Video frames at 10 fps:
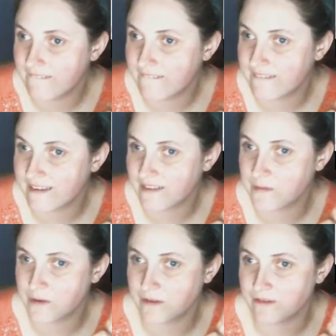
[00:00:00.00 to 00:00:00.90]
Sailor
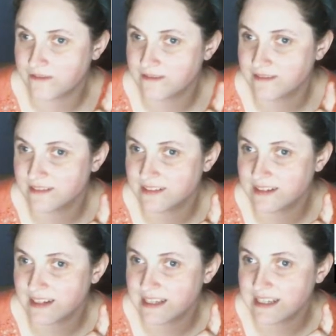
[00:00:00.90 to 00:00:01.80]
Moon.
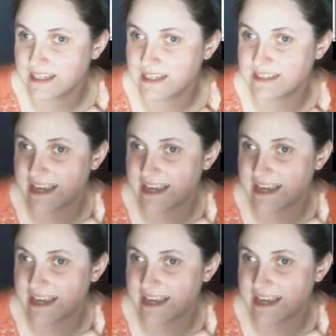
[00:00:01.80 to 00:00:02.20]
Because I